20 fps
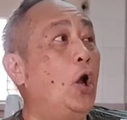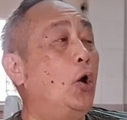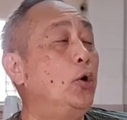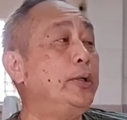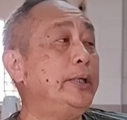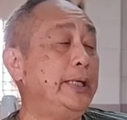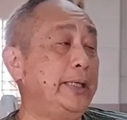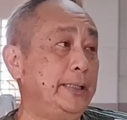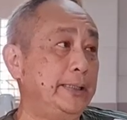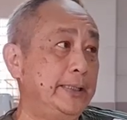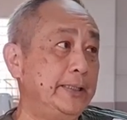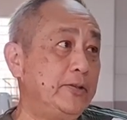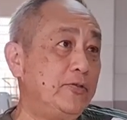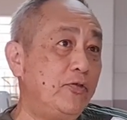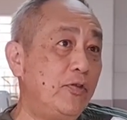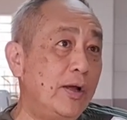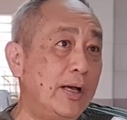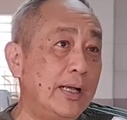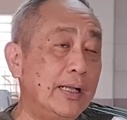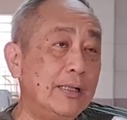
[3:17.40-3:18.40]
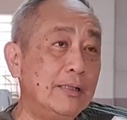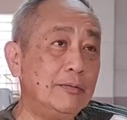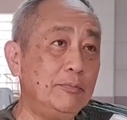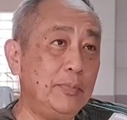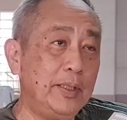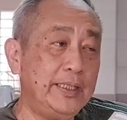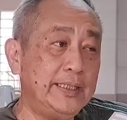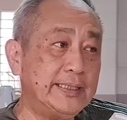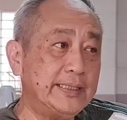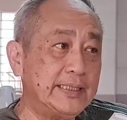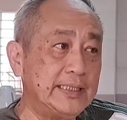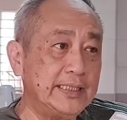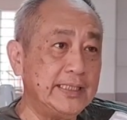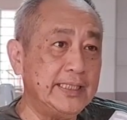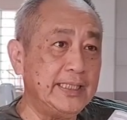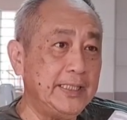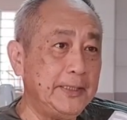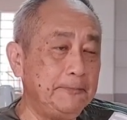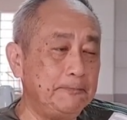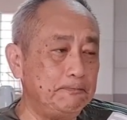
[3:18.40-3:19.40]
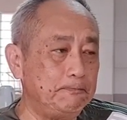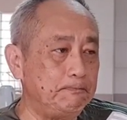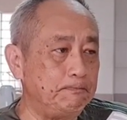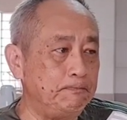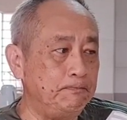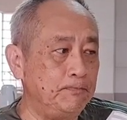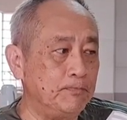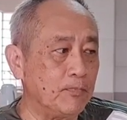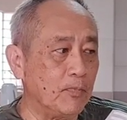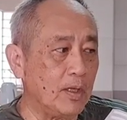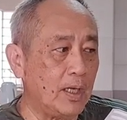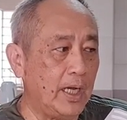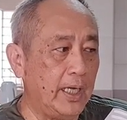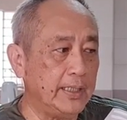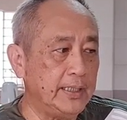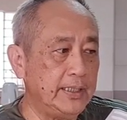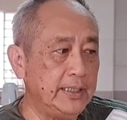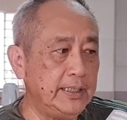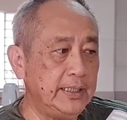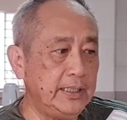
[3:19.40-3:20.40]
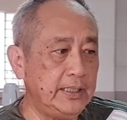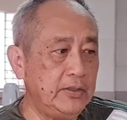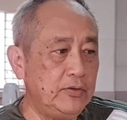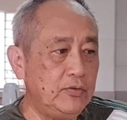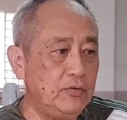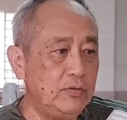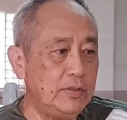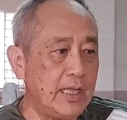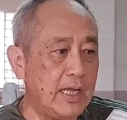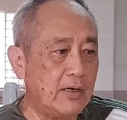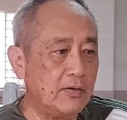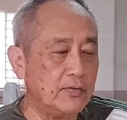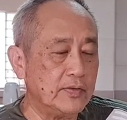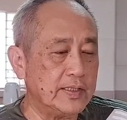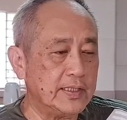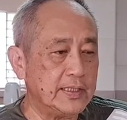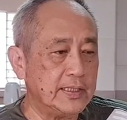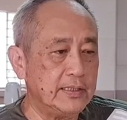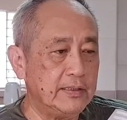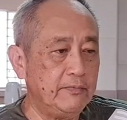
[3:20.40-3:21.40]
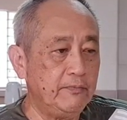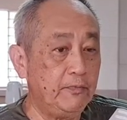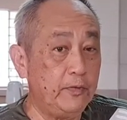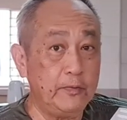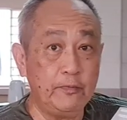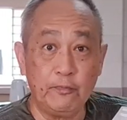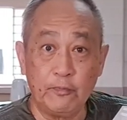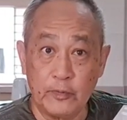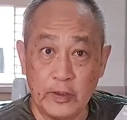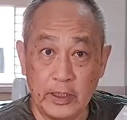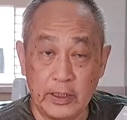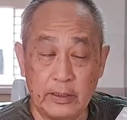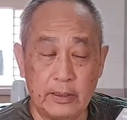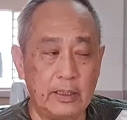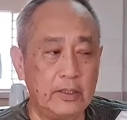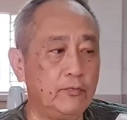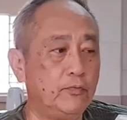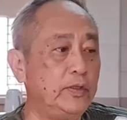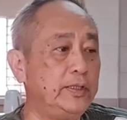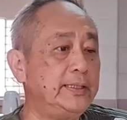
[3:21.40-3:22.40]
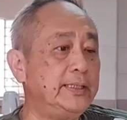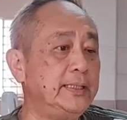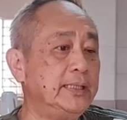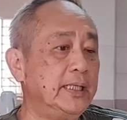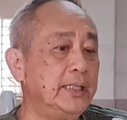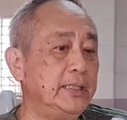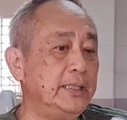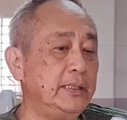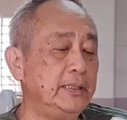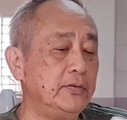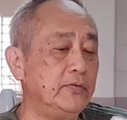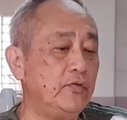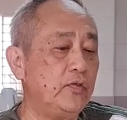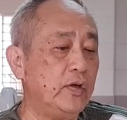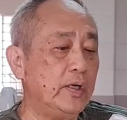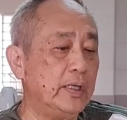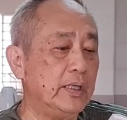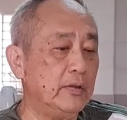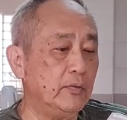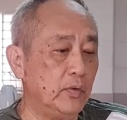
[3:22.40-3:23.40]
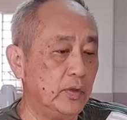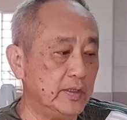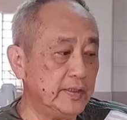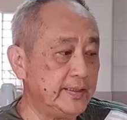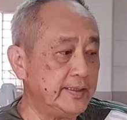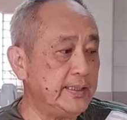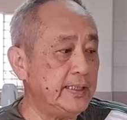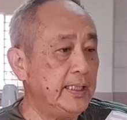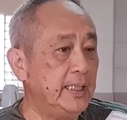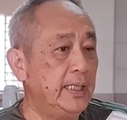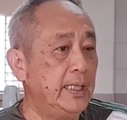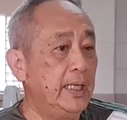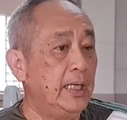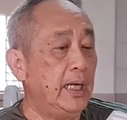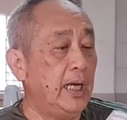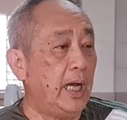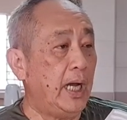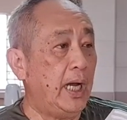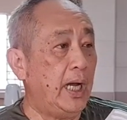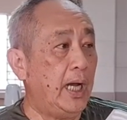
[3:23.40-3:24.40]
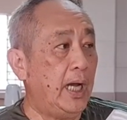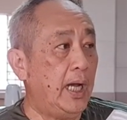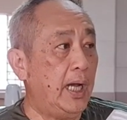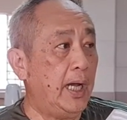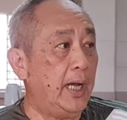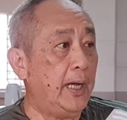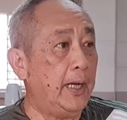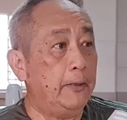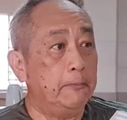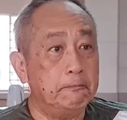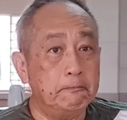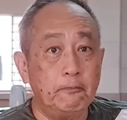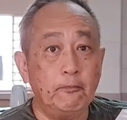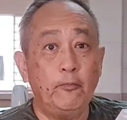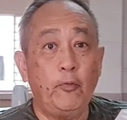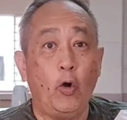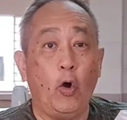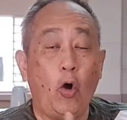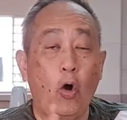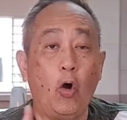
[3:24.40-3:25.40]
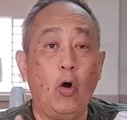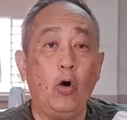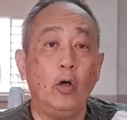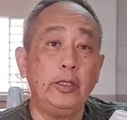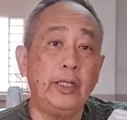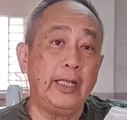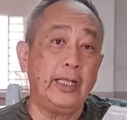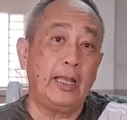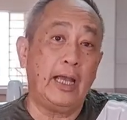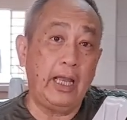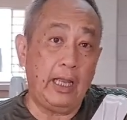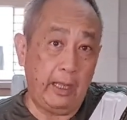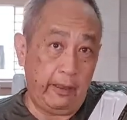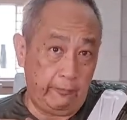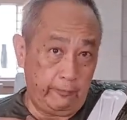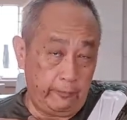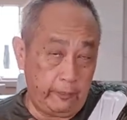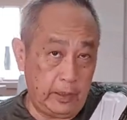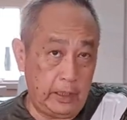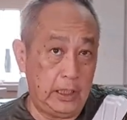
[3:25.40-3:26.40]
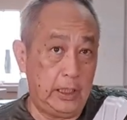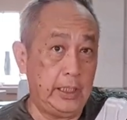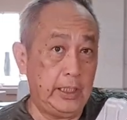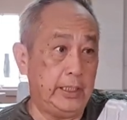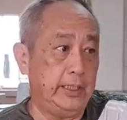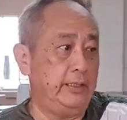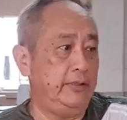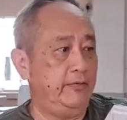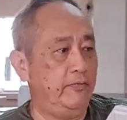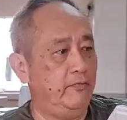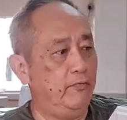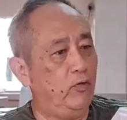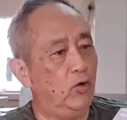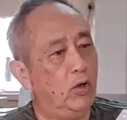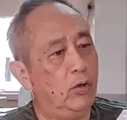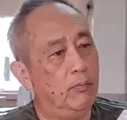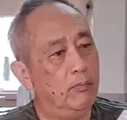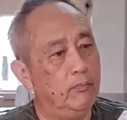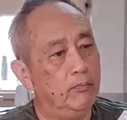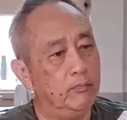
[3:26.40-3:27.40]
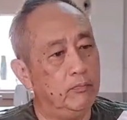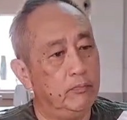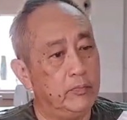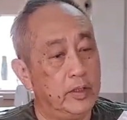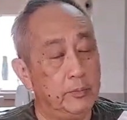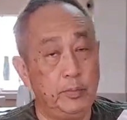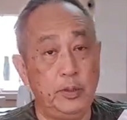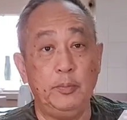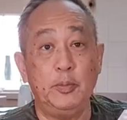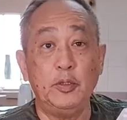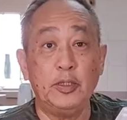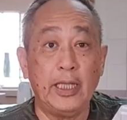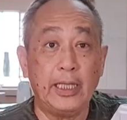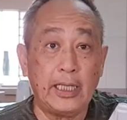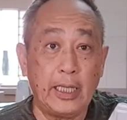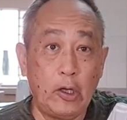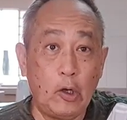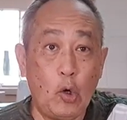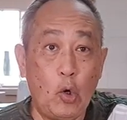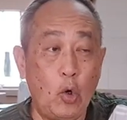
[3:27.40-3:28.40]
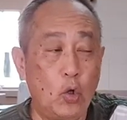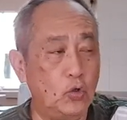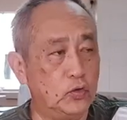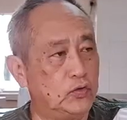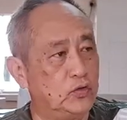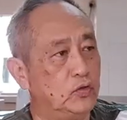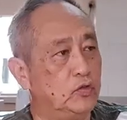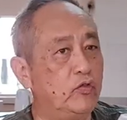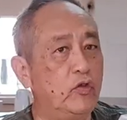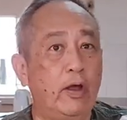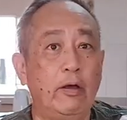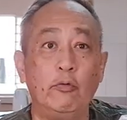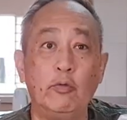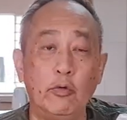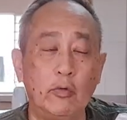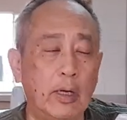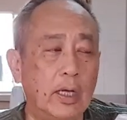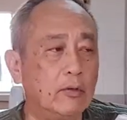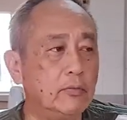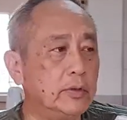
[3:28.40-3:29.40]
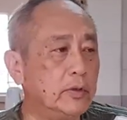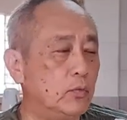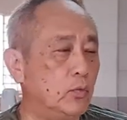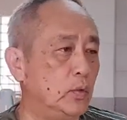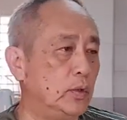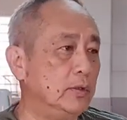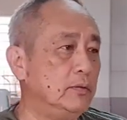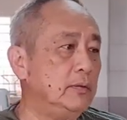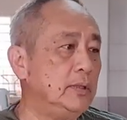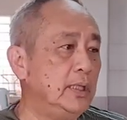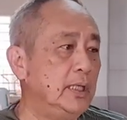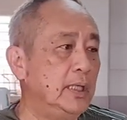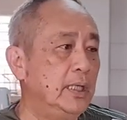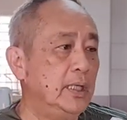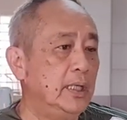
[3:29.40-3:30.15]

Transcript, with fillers: Okay, the trial, basically, I did it in 2015. The reason I did the trial was, for all that I have learned from the people that I host who travel around the world,